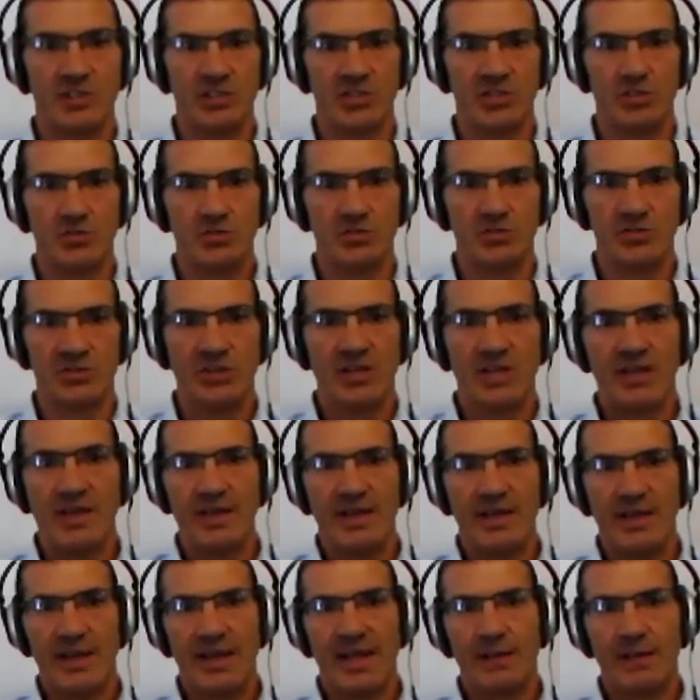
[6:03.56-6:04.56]
issues.
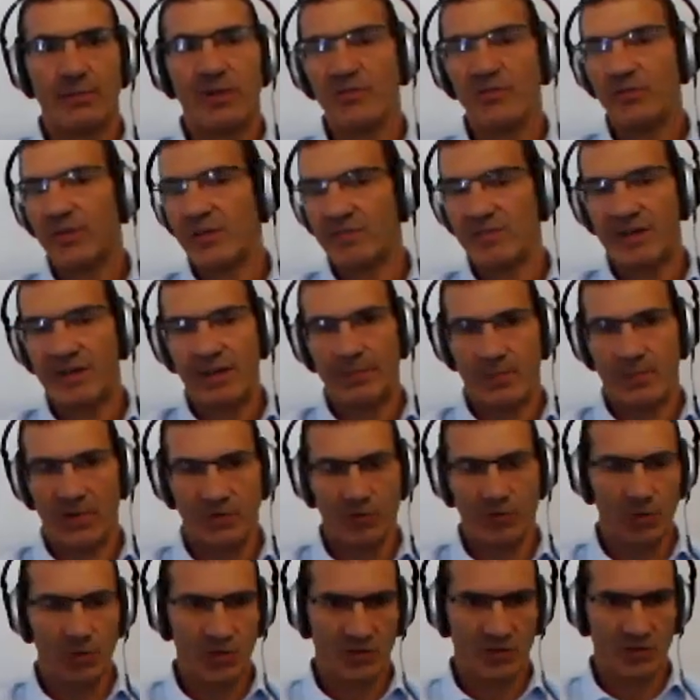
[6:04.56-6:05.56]
I've
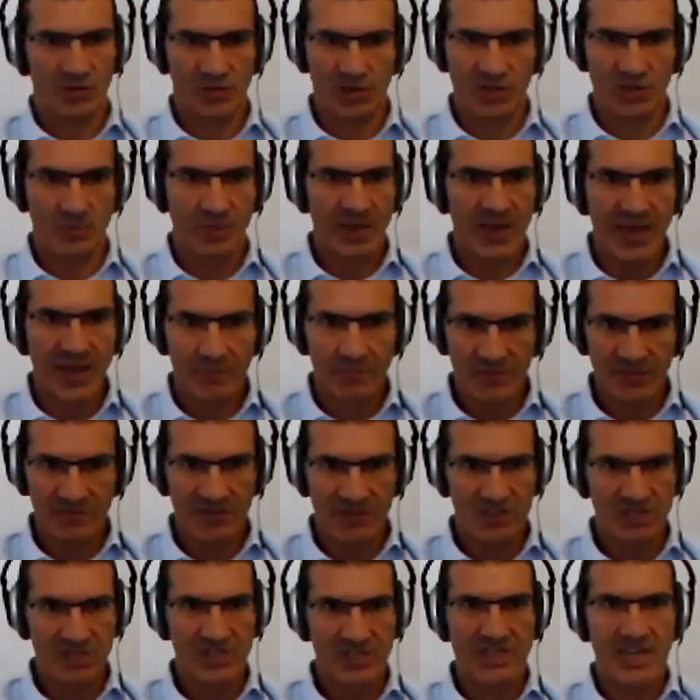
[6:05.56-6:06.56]
worked for the Department
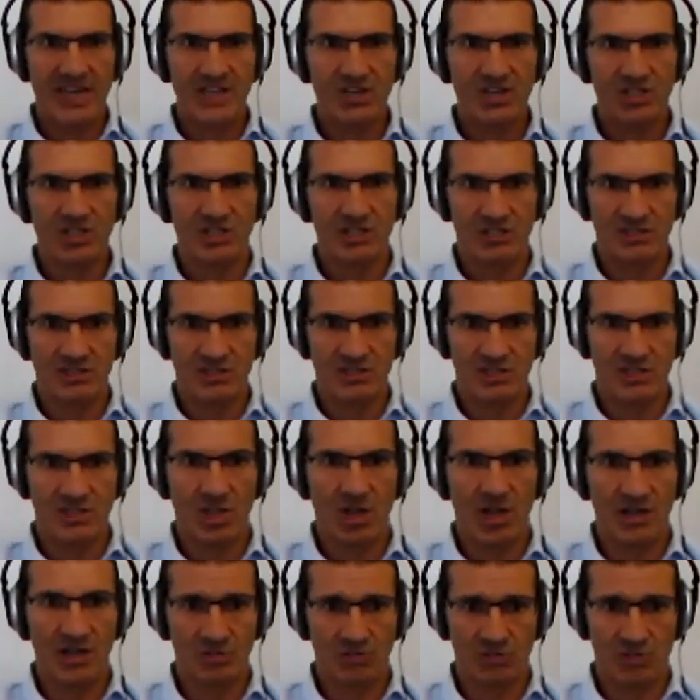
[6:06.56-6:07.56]
of Education as a
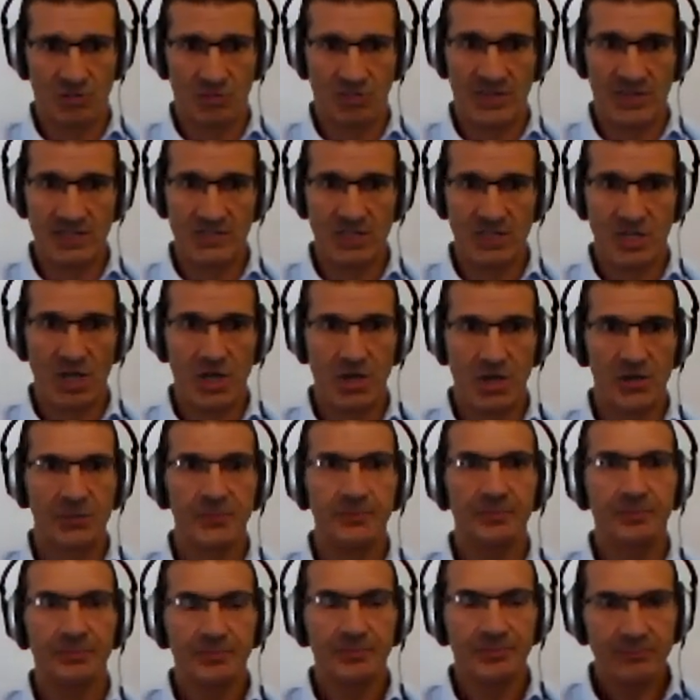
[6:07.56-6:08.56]
psych, triple
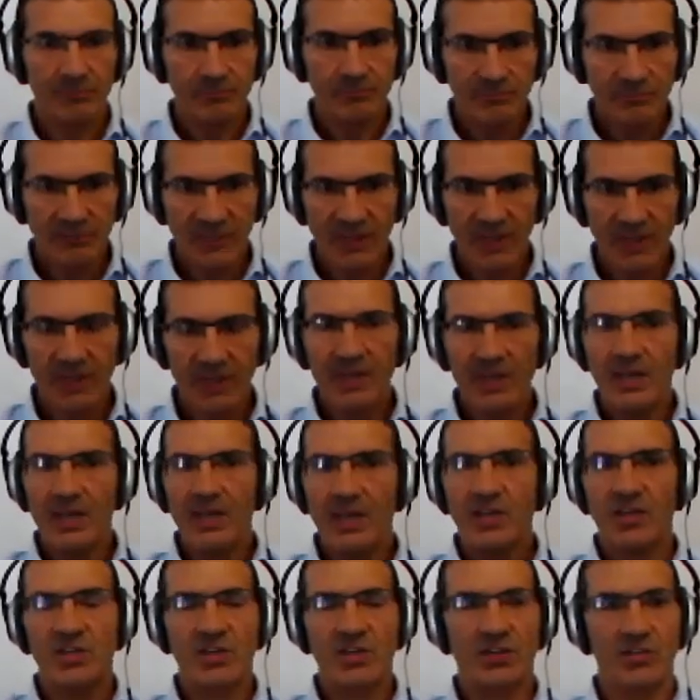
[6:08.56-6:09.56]
SO,
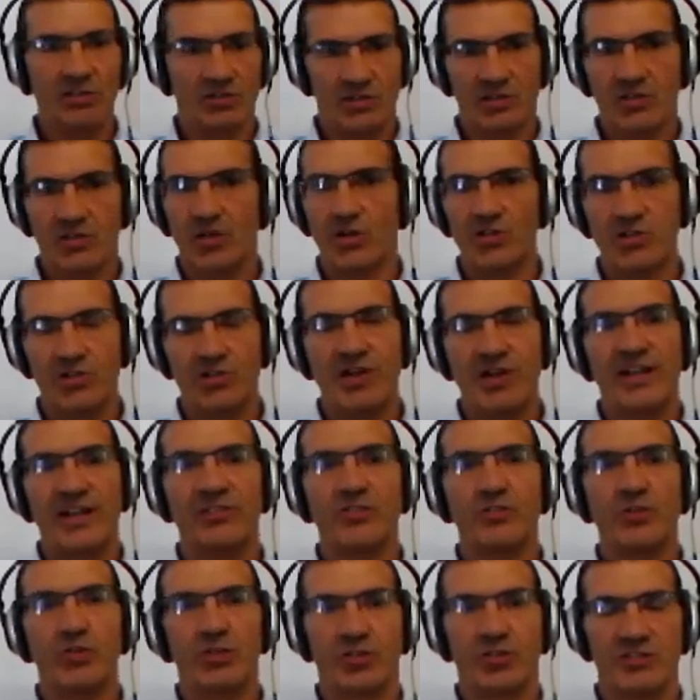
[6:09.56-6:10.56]

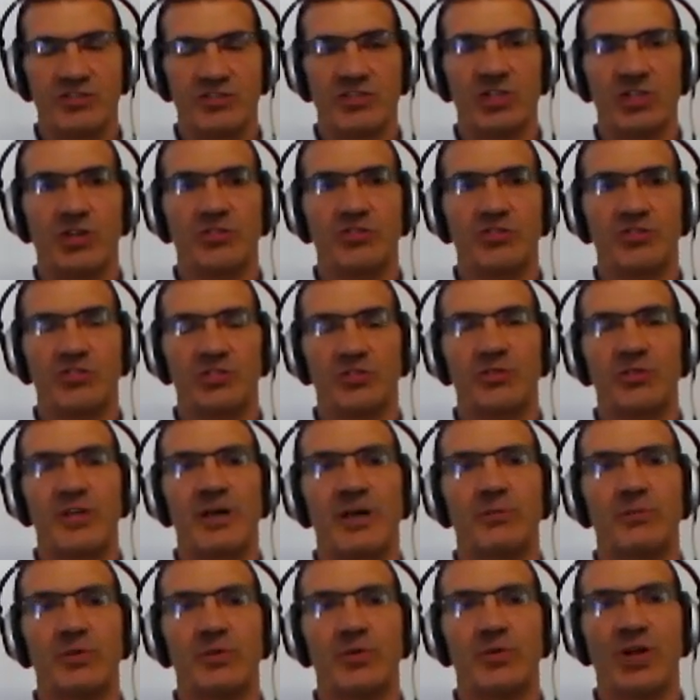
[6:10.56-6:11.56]
contracted or consulted to a
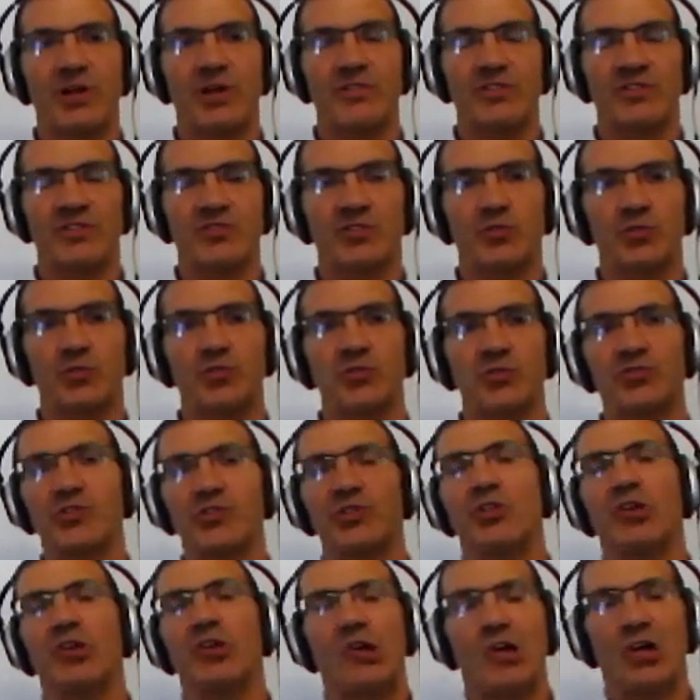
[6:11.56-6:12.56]
number of private schools,
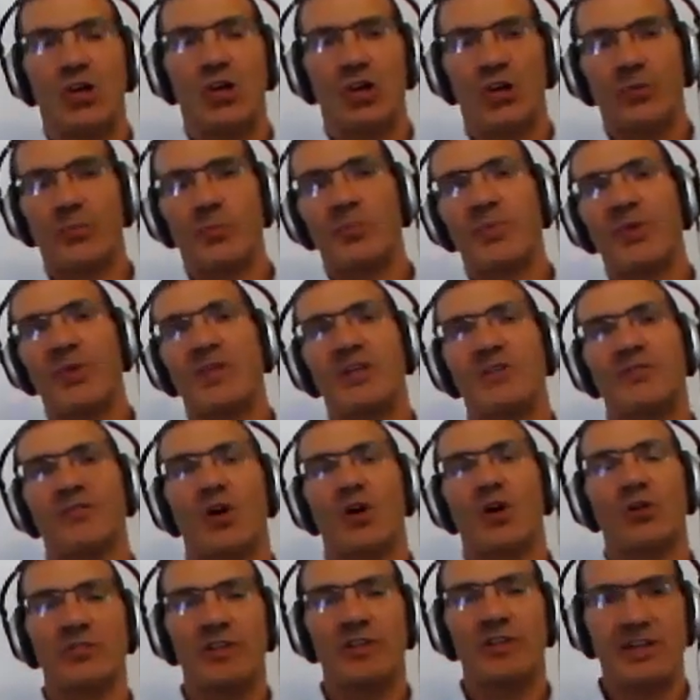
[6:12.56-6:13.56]
and been
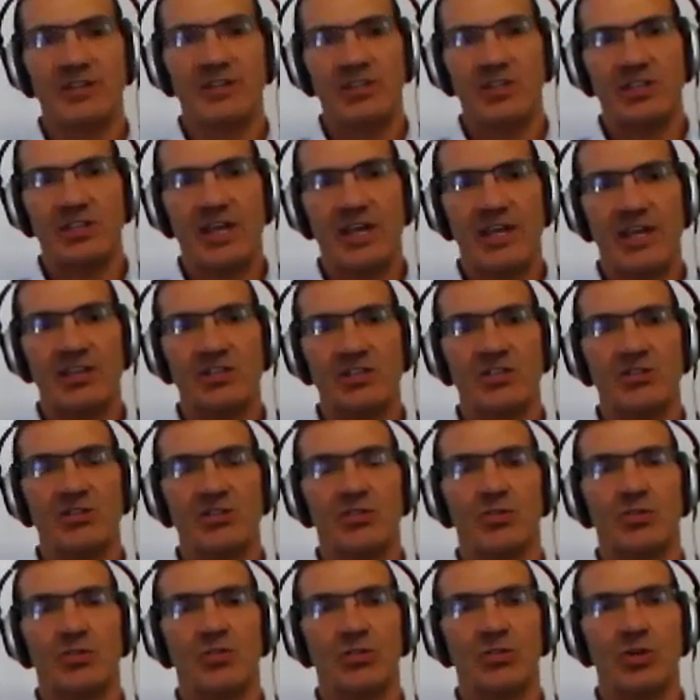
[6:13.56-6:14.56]
involved in
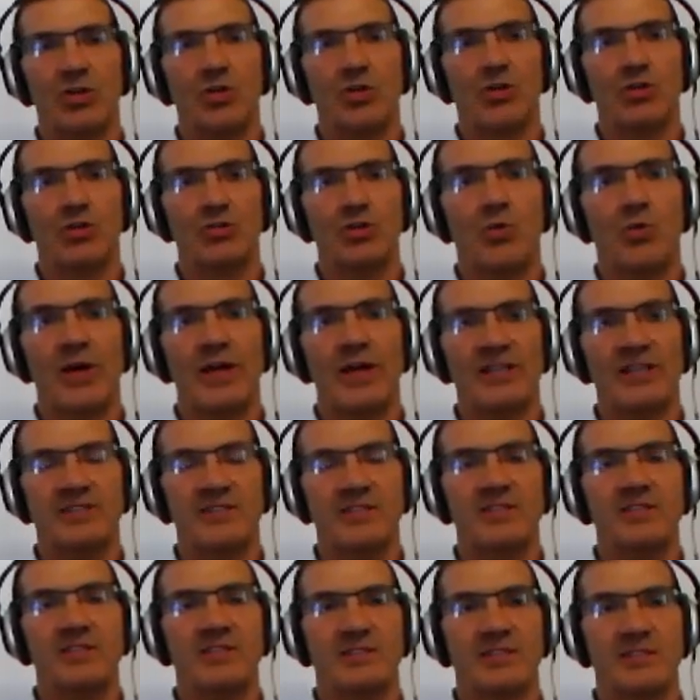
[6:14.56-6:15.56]
education all along the way
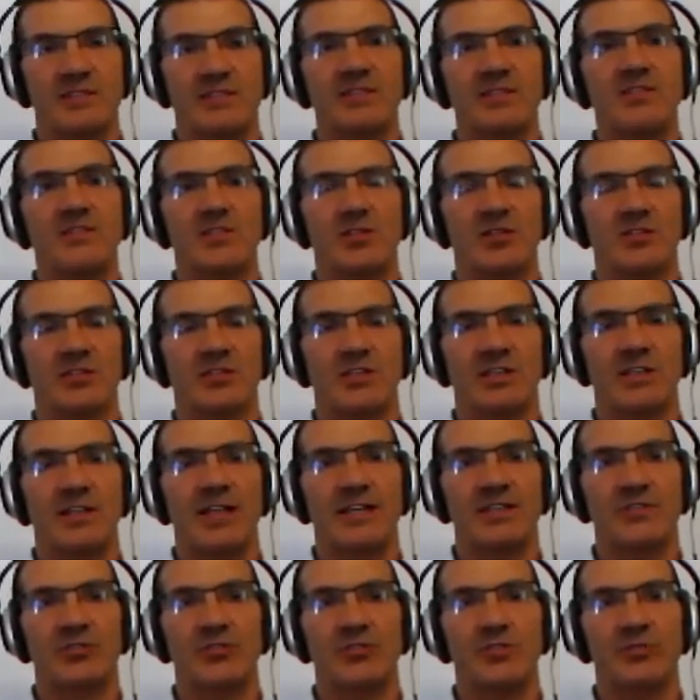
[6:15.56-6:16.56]
since I was a
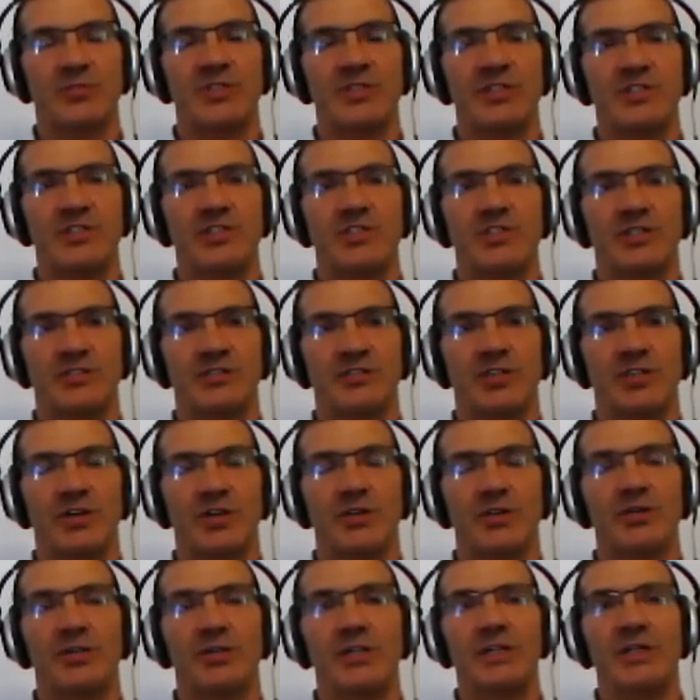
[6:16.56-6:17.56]
classroom teacher.
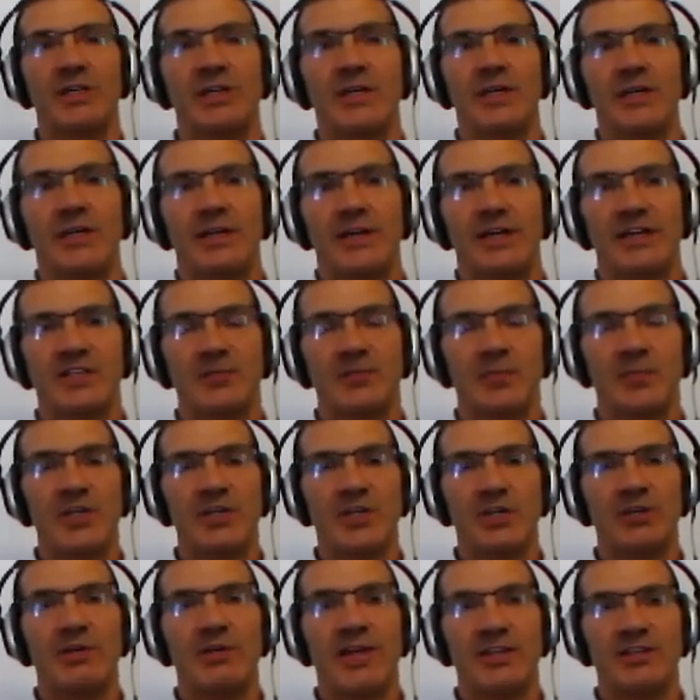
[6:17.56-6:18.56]
So it's
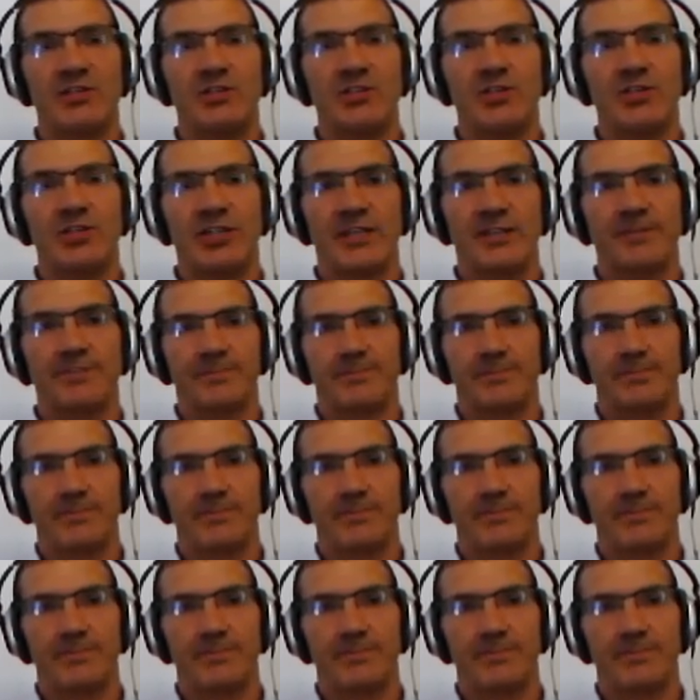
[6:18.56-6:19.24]
been a great journey.